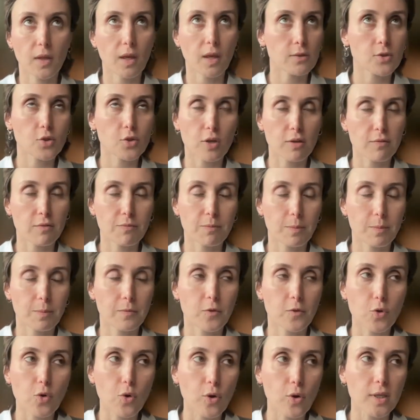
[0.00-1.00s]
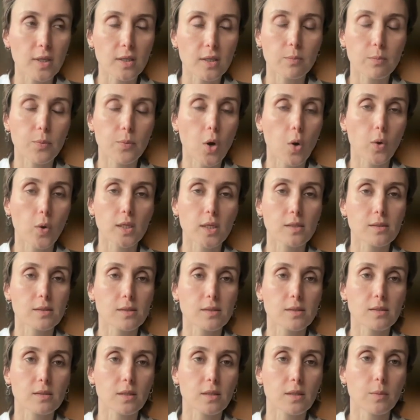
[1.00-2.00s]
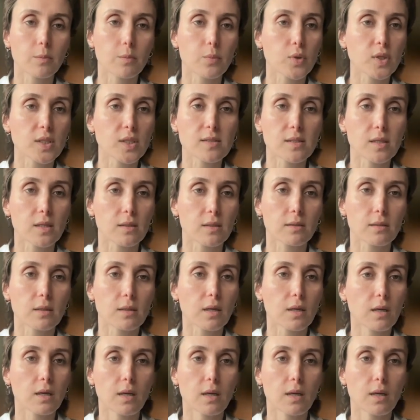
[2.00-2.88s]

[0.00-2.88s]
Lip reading: sort of throwing poets in prison.